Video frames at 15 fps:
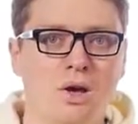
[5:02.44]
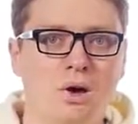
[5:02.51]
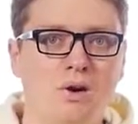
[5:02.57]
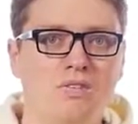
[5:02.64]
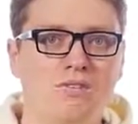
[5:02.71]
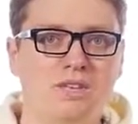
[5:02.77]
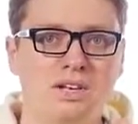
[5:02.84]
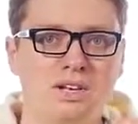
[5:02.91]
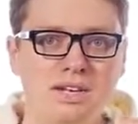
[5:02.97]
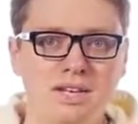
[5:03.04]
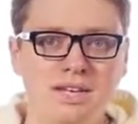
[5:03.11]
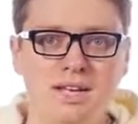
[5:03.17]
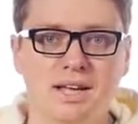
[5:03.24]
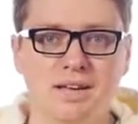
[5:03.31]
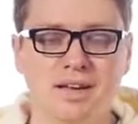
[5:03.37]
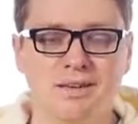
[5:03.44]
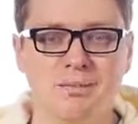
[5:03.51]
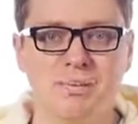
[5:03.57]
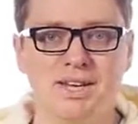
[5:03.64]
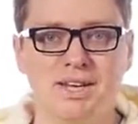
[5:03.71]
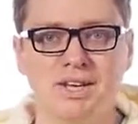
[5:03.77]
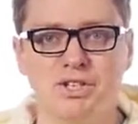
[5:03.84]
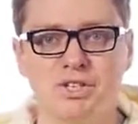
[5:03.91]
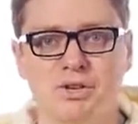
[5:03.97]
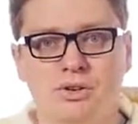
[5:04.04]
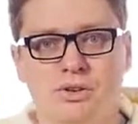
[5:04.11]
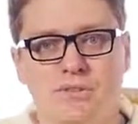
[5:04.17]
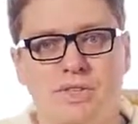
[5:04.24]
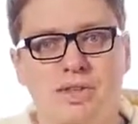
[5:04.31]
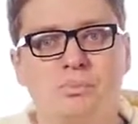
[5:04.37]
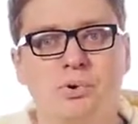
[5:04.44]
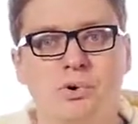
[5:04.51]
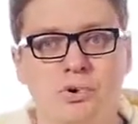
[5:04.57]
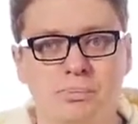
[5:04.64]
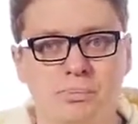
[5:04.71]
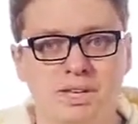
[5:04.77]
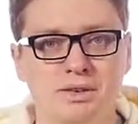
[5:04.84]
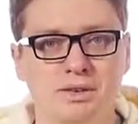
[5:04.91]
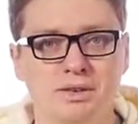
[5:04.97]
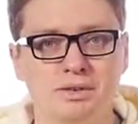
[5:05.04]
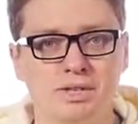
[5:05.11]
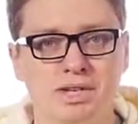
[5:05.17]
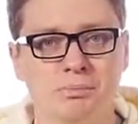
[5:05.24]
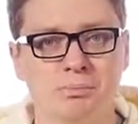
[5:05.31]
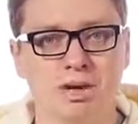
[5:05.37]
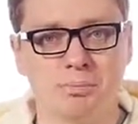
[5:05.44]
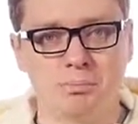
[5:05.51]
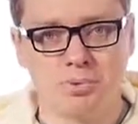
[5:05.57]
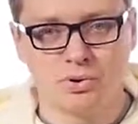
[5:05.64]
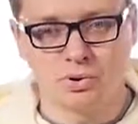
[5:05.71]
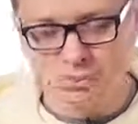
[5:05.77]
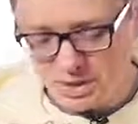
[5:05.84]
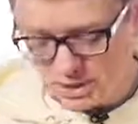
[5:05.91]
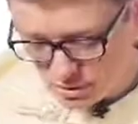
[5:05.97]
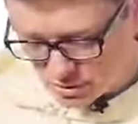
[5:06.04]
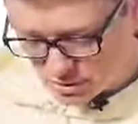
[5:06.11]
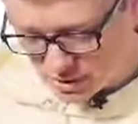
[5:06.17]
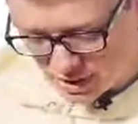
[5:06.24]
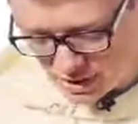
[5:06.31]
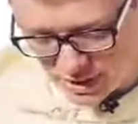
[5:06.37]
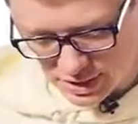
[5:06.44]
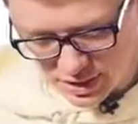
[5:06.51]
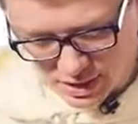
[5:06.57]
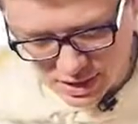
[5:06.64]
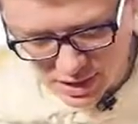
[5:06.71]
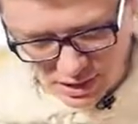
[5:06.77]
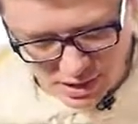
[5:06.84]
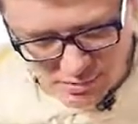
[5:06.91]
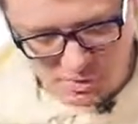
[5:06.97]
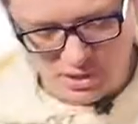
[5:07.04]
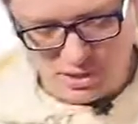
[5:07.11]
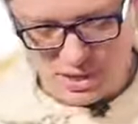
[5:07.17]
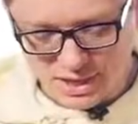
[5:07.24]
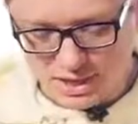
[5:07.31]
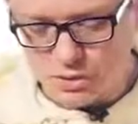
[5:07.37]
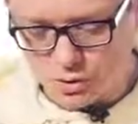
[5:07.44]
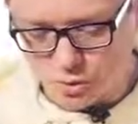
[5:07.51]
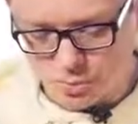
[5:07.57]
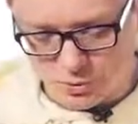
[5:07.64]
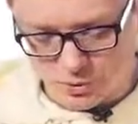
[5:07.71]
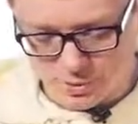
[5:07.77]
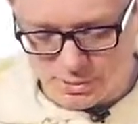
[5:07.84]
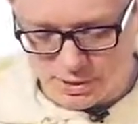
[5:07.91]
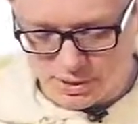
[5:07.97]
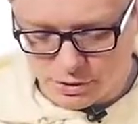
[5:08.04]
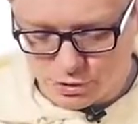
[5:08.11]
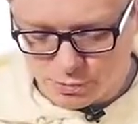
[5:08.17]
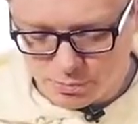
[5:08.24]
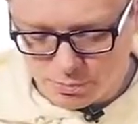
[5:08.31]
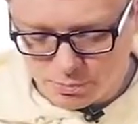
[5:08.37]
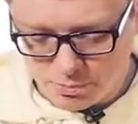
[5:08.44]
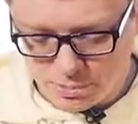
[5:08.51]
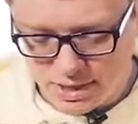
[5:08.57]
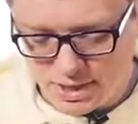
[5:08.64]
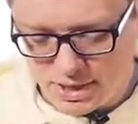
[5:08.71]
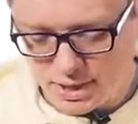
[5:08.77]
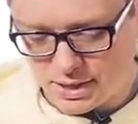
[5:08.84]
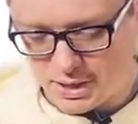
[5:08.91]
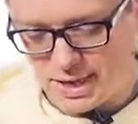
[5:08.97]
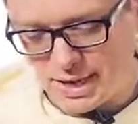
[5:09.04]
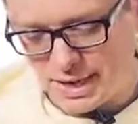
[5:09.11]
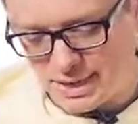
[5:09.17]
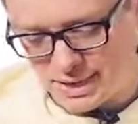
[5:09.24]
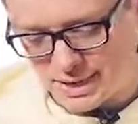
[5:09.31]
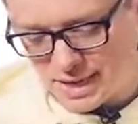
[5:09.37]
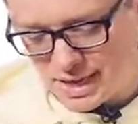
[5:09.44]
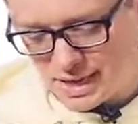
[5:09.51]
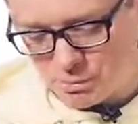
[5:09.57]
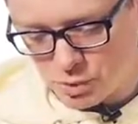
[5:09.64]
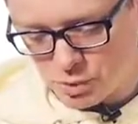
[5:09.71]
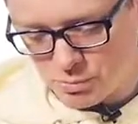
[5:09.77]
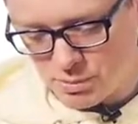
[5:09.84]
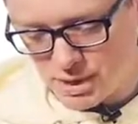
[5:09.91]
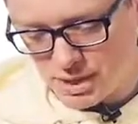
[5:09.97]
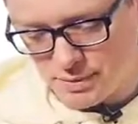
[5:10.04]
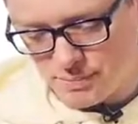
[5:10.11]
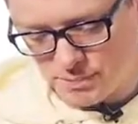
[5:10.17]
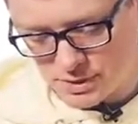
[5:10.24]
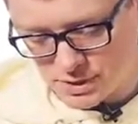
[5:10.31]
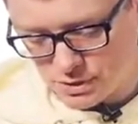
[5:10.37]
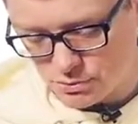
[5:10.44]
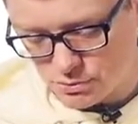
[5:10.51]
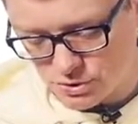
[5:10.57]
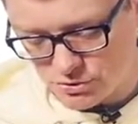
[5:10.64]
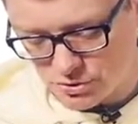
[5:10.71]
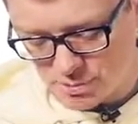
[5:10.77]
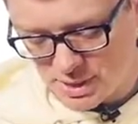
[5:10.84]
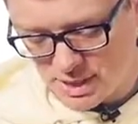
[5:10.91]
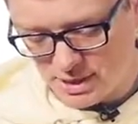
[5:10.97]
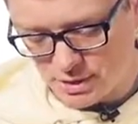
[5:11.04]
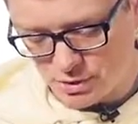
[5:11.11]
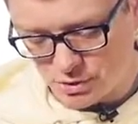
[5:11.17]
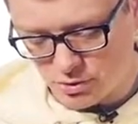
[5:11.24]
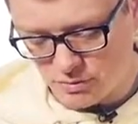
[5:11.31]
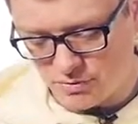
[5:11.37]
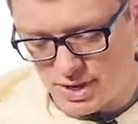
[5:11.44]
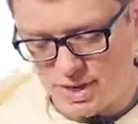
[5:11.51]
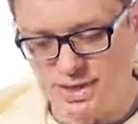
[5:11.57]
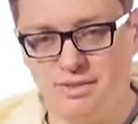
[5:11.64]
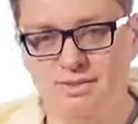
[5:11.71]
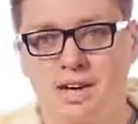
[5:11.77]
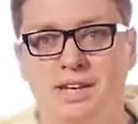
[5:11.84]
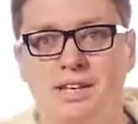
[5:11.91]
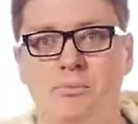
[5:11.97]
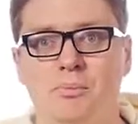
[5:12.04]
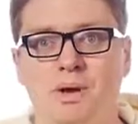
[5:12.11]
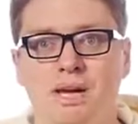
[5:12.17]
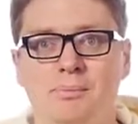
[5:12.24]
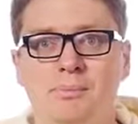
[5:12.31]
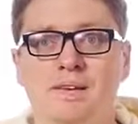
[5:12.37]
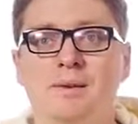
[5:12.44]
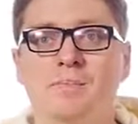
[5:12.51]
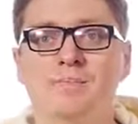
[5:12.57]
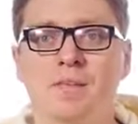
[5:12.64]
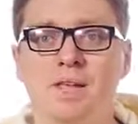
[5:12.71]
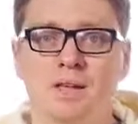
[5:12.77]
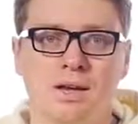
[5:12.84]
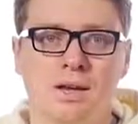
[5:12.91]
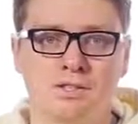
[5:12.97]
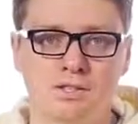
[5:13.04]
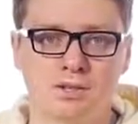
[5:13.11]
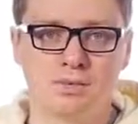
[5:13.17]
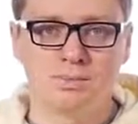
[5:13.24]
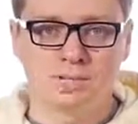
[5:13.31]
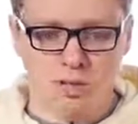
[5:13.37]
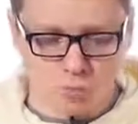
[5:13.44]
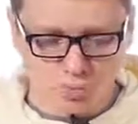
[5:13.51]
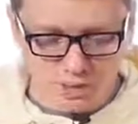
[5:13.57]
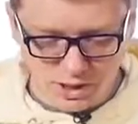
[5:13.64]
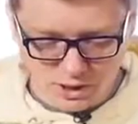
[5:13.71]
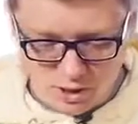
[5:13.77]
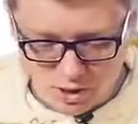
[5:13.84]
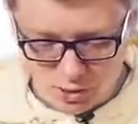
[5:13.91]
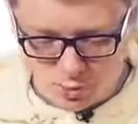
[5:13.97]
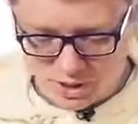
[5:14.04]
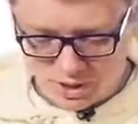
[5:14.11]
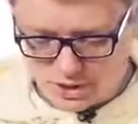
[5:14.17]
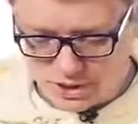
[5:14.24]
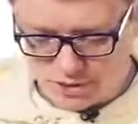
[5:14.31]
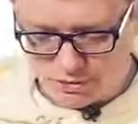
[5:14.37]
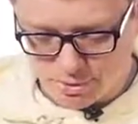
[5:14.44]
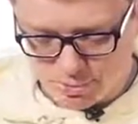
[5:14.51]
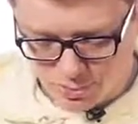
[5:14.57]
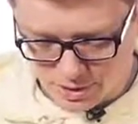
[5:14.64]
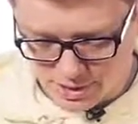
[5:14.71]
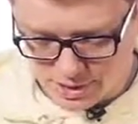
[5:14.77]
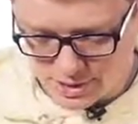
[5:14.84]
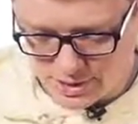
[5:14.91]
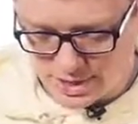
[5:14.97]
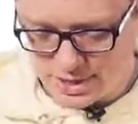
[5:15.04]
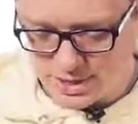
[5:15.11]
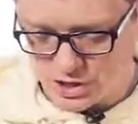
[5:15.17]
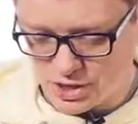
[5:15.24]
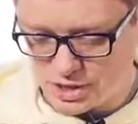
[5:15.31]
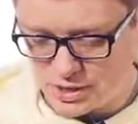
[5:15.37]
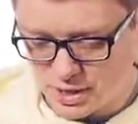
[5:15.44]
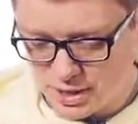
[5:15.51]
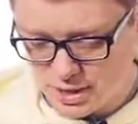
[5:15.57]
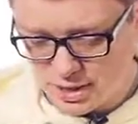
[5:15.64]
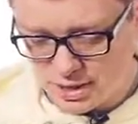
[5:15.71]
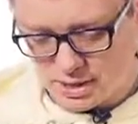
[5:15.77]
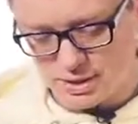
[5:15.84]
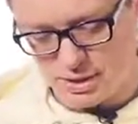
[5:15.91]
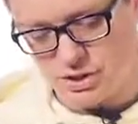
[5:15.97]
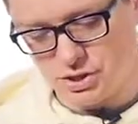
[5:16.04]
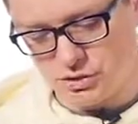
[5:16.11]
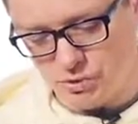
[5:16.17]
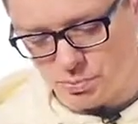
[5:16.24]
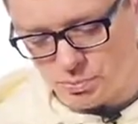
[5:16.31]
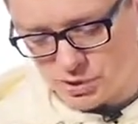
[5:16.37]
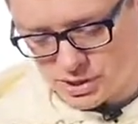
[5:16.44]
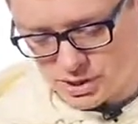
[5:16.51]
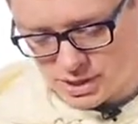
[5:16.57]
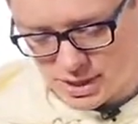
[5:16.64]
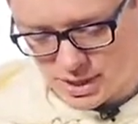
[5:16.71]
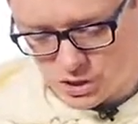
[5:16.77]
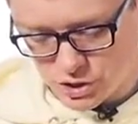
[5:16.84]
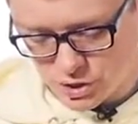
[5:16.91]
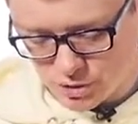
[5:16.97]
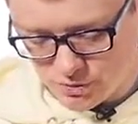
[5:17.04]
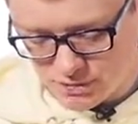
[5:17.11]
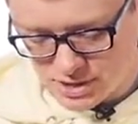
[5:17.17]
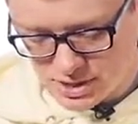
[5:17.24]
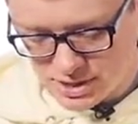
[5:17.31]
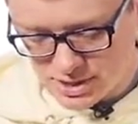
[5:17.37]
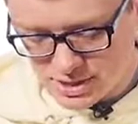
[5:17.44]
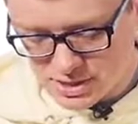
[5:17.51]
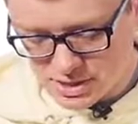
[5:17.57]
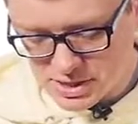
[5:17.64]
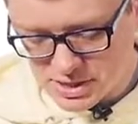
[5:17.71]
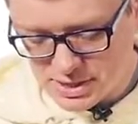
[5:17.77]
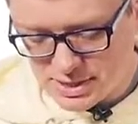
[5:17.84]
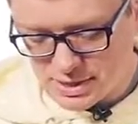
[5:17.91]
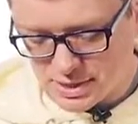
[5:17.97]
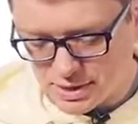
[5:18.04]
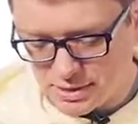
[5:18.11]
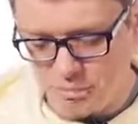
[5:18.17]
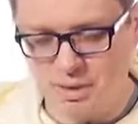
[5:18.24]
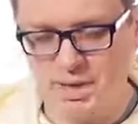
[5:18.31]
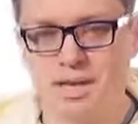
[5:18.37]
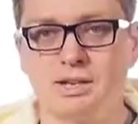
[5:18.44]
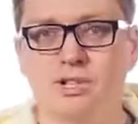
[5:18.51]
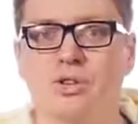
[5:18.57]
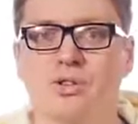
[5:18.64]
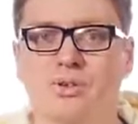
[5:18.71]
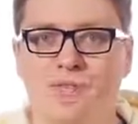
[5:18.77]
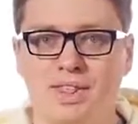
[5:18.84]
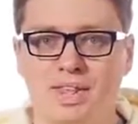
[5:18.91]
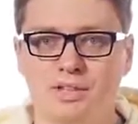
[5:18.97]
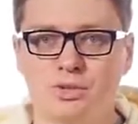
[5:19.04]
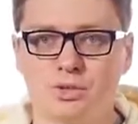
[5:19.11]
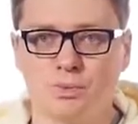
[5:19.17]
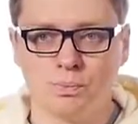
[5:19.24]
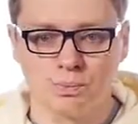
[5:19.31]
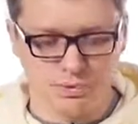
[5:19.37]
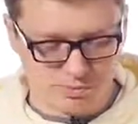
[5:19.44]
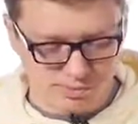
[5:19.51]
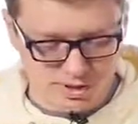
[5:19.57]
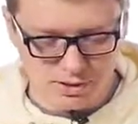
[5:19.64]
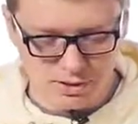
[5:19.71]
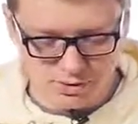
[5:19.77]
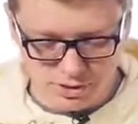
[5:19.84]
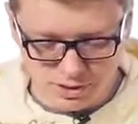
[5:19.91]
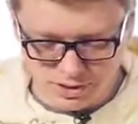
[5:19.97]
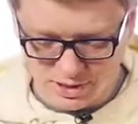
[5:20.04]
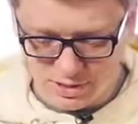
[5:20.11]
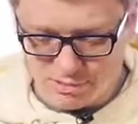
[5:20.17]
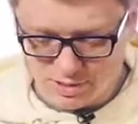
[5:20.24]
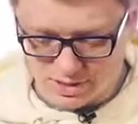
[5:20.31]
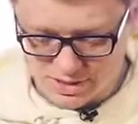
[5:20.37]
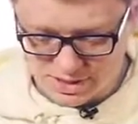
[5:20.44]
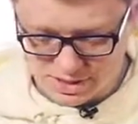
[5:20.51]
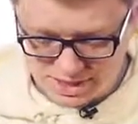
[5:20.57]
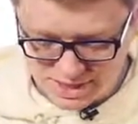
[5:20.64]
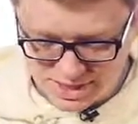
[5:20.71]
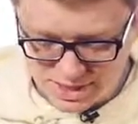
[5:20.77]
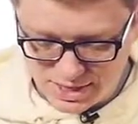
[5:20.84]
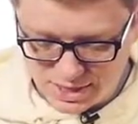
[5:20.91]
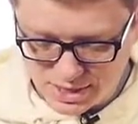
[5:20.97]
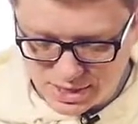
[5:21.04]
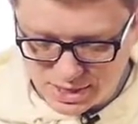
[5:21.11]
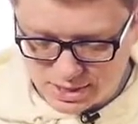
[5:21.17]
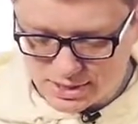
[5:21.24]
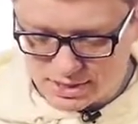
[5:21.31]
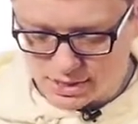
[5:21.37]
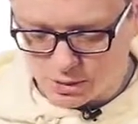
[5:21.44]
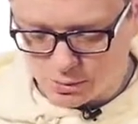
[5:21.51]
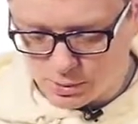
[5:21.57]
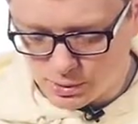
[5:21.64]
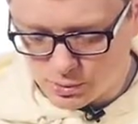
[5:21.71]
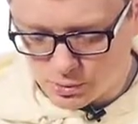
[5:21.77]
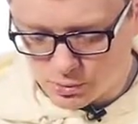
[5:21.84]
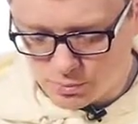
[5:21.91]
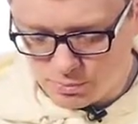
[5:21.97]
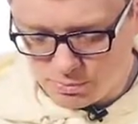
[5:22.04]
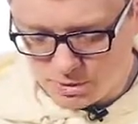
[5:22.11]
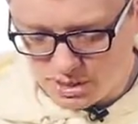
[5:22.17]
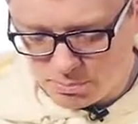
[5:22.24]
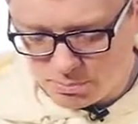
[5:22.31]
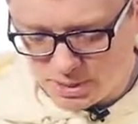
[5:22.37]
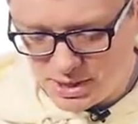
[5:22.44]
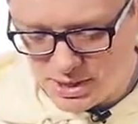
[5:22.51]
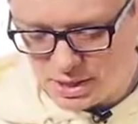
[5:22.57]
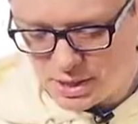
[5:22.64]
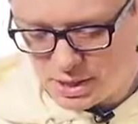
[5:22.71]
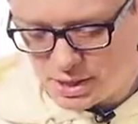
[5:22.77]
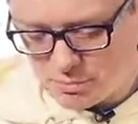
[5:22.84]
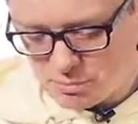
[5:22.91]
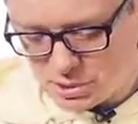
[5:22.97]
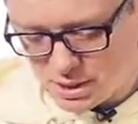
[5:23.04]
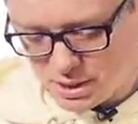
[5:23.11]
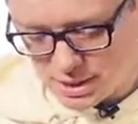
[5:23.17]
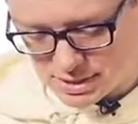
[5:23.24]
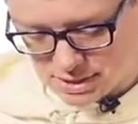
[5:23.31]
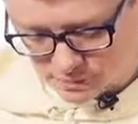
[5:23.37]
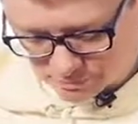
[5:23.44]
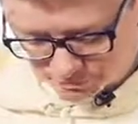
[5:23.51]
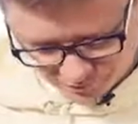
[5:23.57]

of the linear combination of the parameters. And by parameters here, I mean these two parameters, b and a mod b. So the remainder of a divided by b. I assume that we know its representation, the representation of d as a linear combination of these two parameters. Namely that d is equal to bp plus